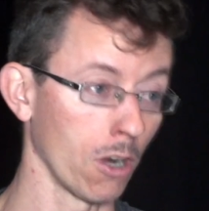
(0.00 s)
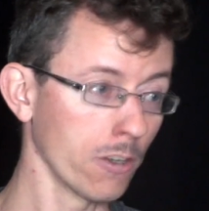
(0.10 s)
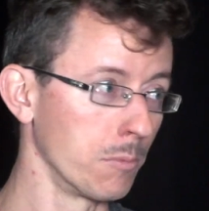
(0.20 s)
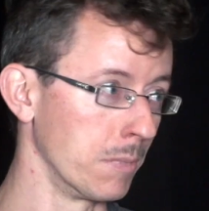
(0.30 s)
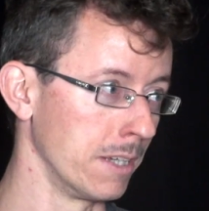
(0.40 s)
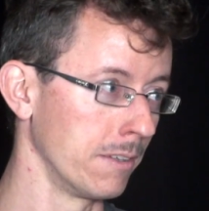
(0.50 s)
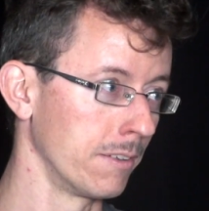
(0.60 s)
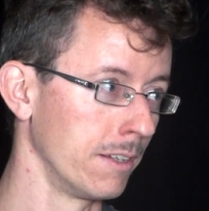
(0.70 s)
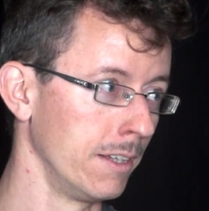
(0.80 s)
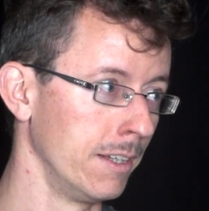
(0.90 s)
economy
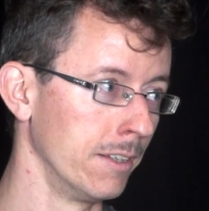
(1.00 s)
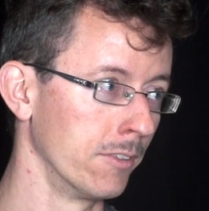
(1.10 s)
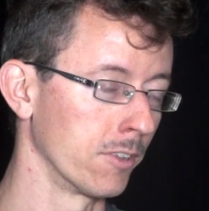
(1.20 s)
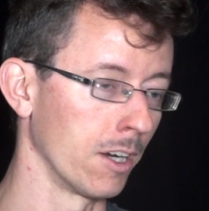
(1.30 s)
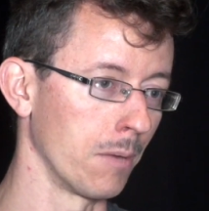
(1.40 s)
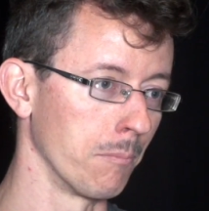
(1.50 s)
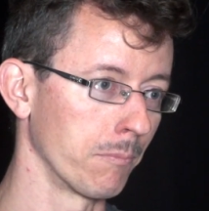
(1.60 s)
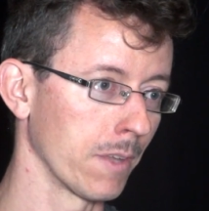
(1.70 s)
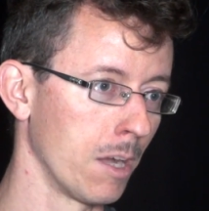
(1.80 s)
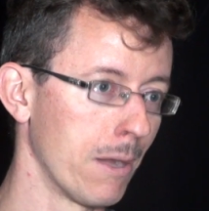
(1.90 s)
is
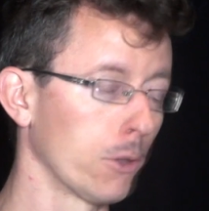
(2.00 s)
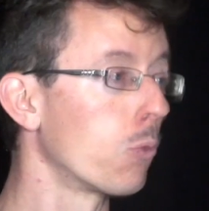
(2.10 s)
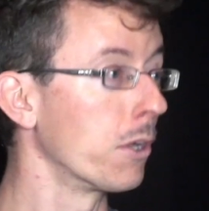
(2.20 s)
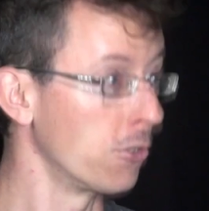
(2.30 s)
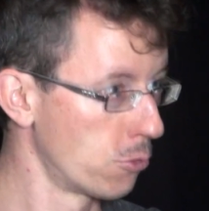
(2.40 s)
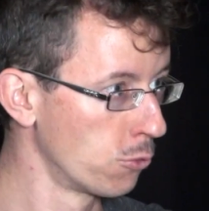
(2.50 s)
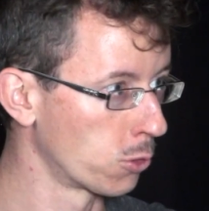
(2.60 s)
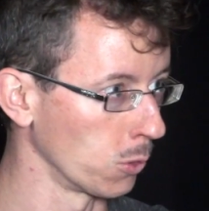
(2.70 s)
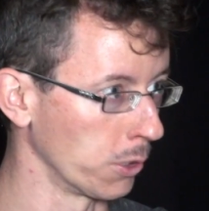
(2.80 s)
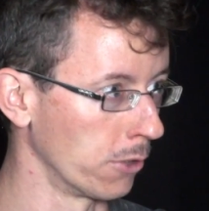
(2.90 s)
about $22
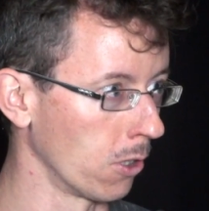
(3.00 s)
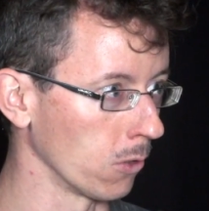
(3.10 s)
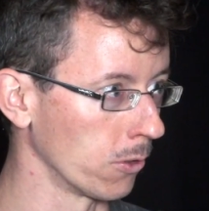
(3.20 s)
trillion.